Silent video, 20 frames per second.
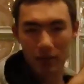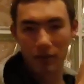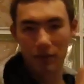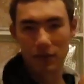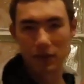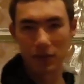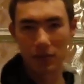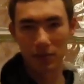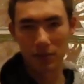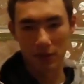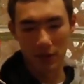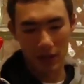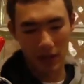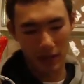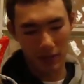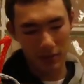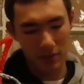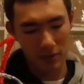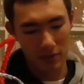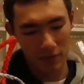a few more
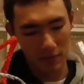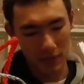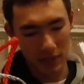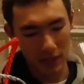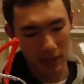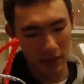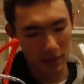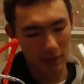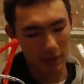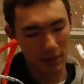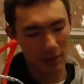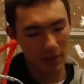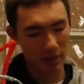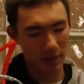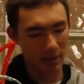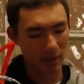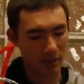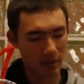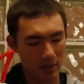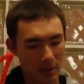how-to videos.
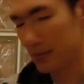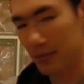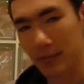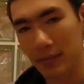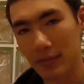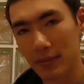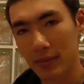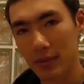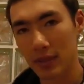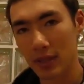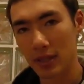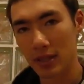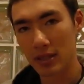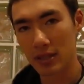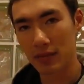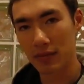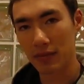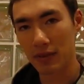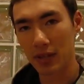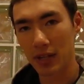That's
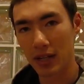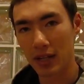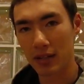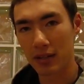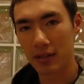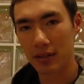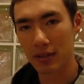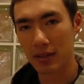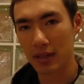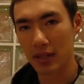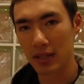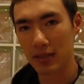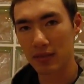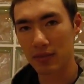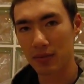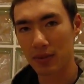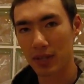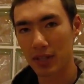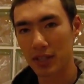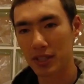it for now. Thanks for
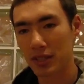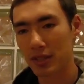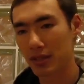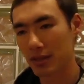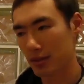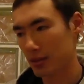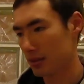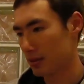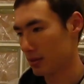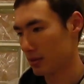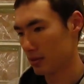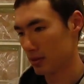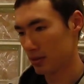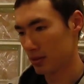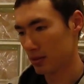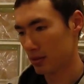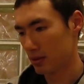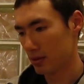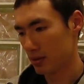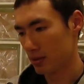watching,
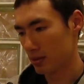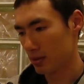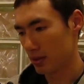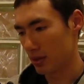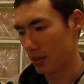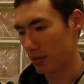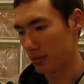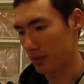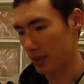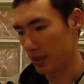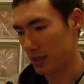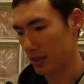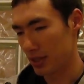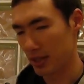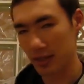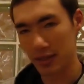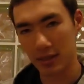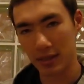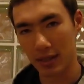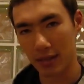and we'll catch you
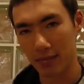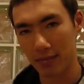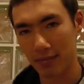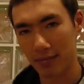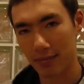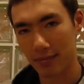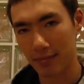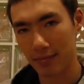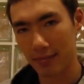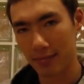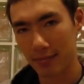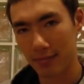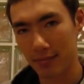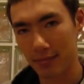next time.